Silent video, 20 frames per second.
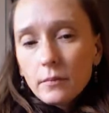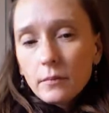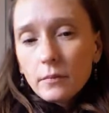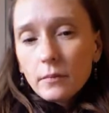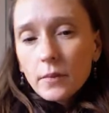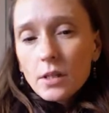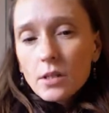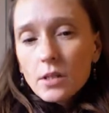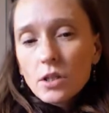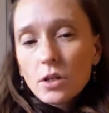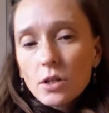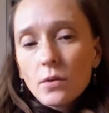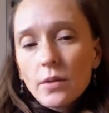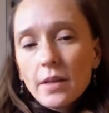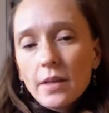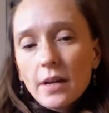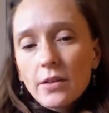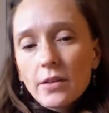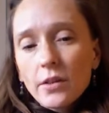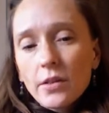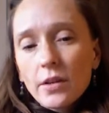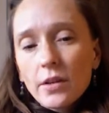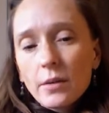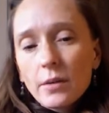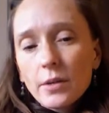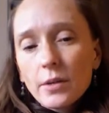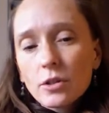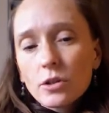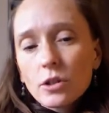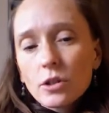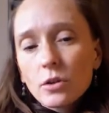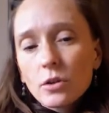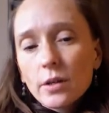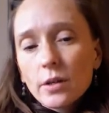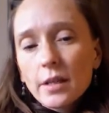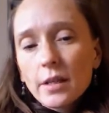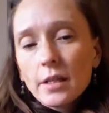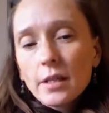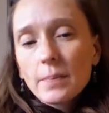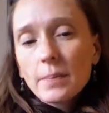So the other thing, when you're
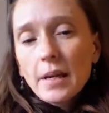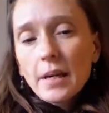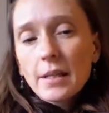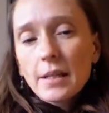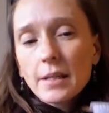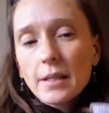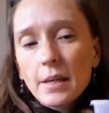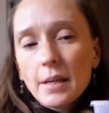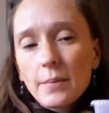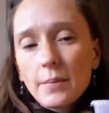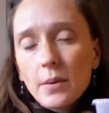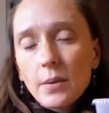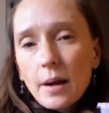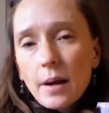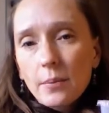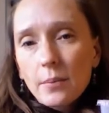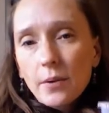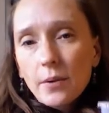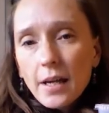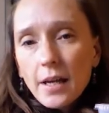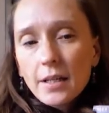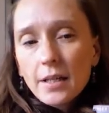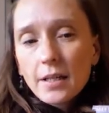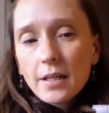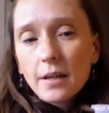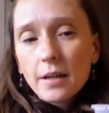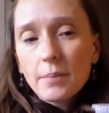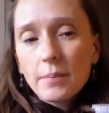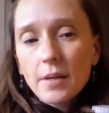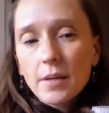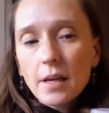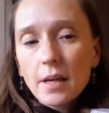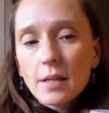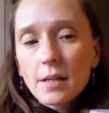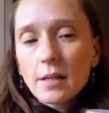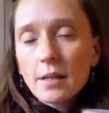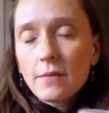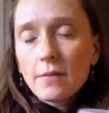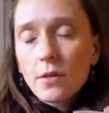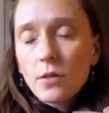storing these paints, keep them upright, because
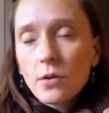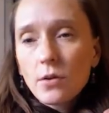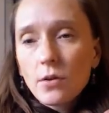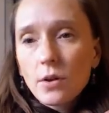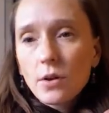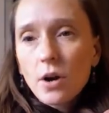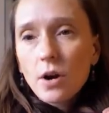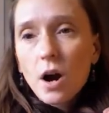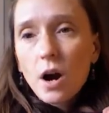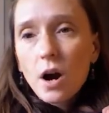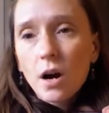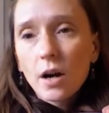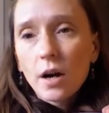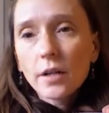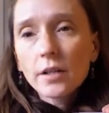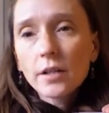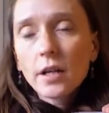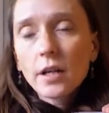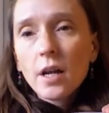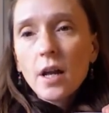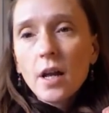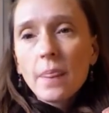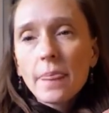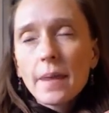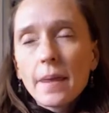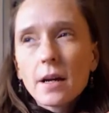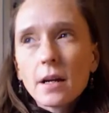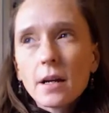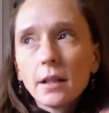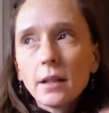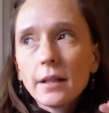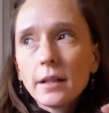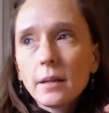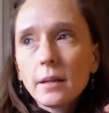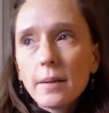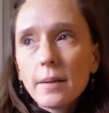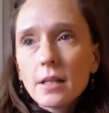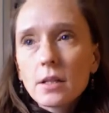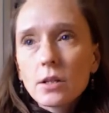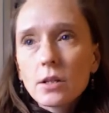even though they're hard, they're a little
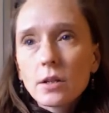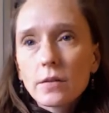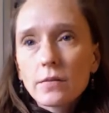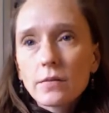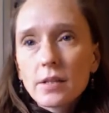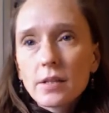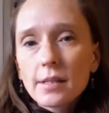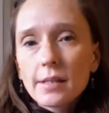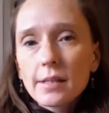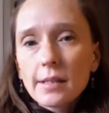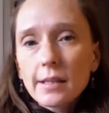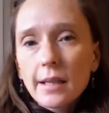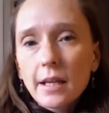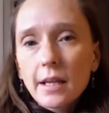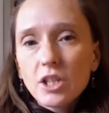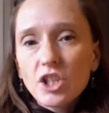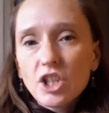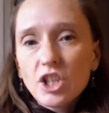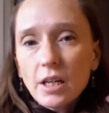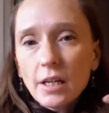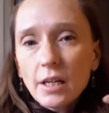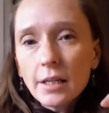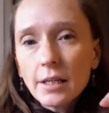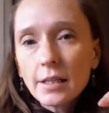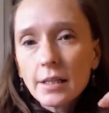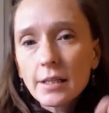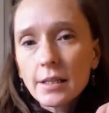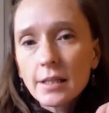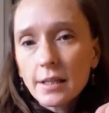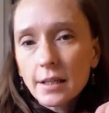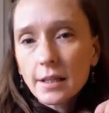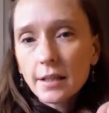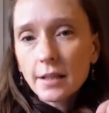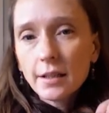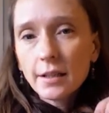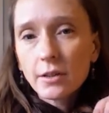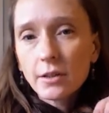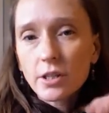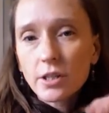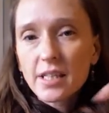bit sort of sludgy still,
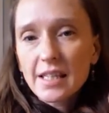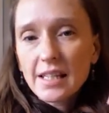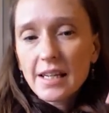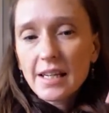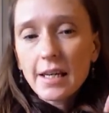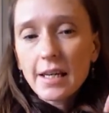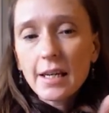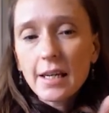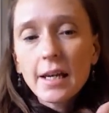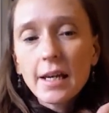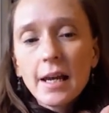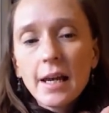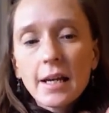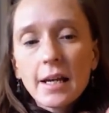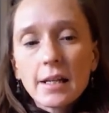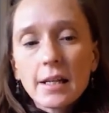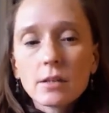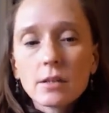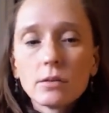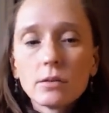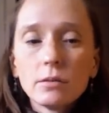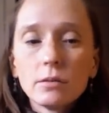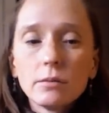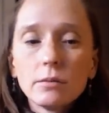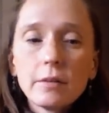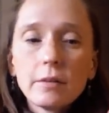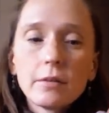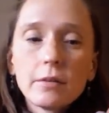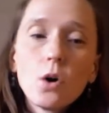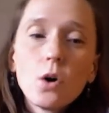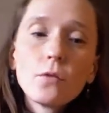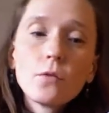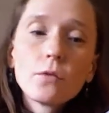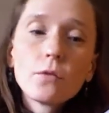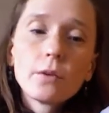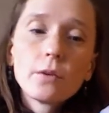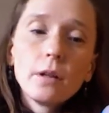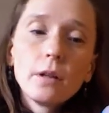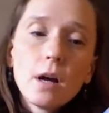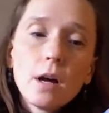or sticky, and so
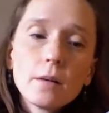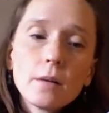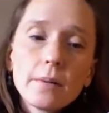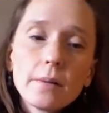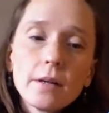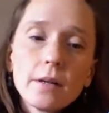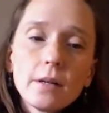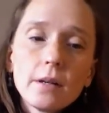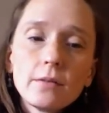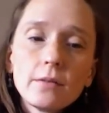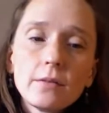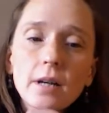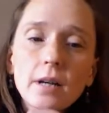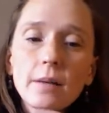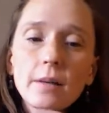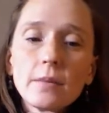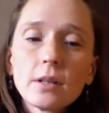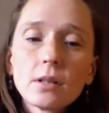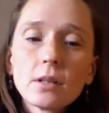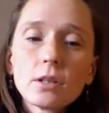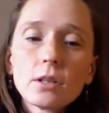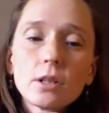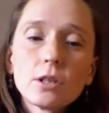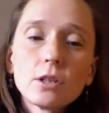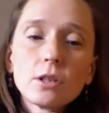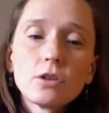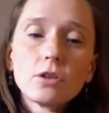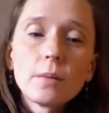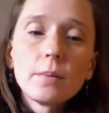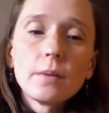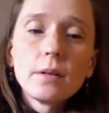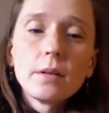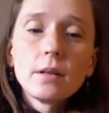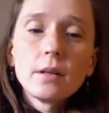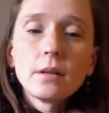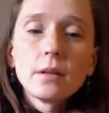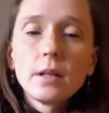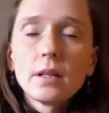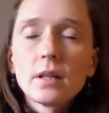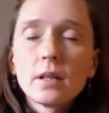over a long period of time they'll start to drip and then
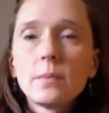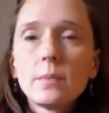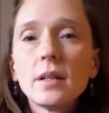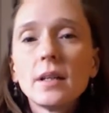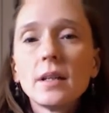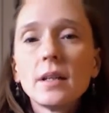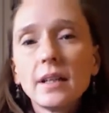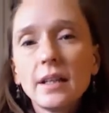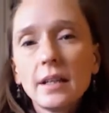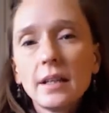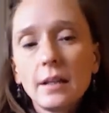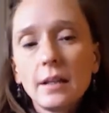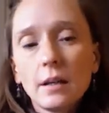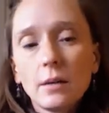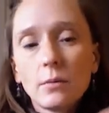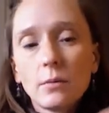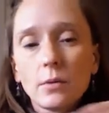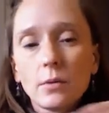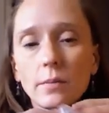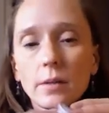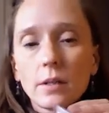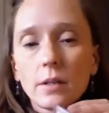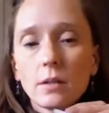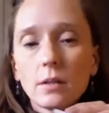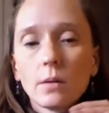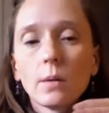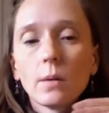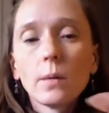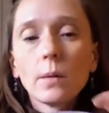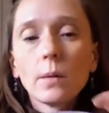they'll end up in the lid and it won't be so